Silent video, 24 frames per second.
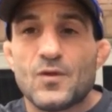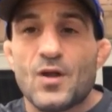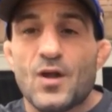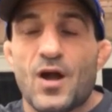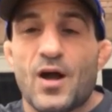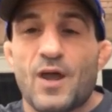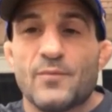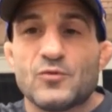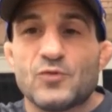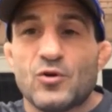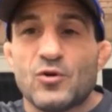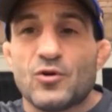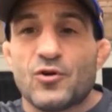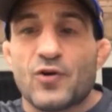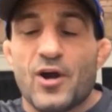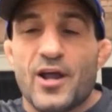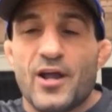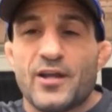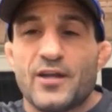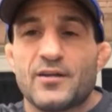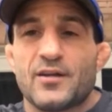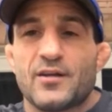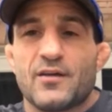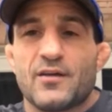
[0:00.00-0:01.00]
Well, I'm doing
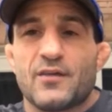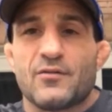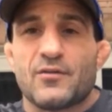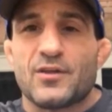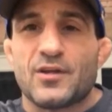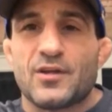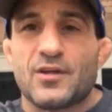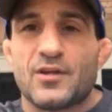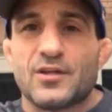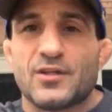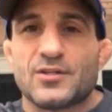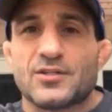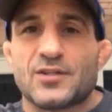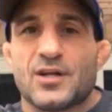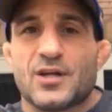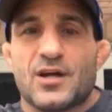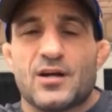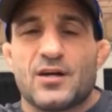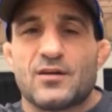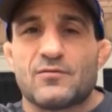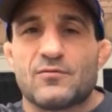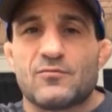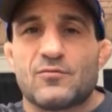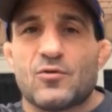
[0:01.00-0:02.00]
great. Everything is
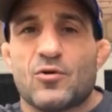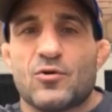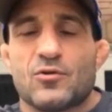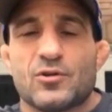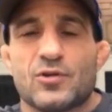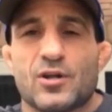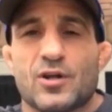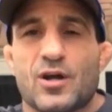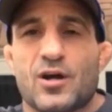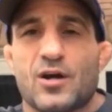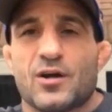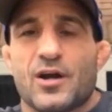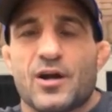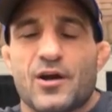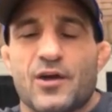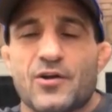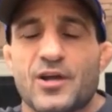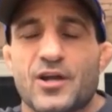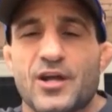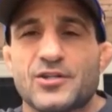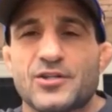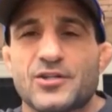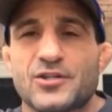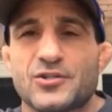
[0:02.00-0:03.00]
rolling along. How are
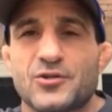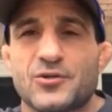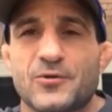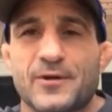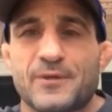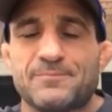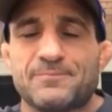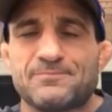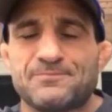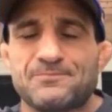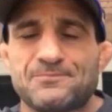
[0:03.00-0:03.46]
you guys doing?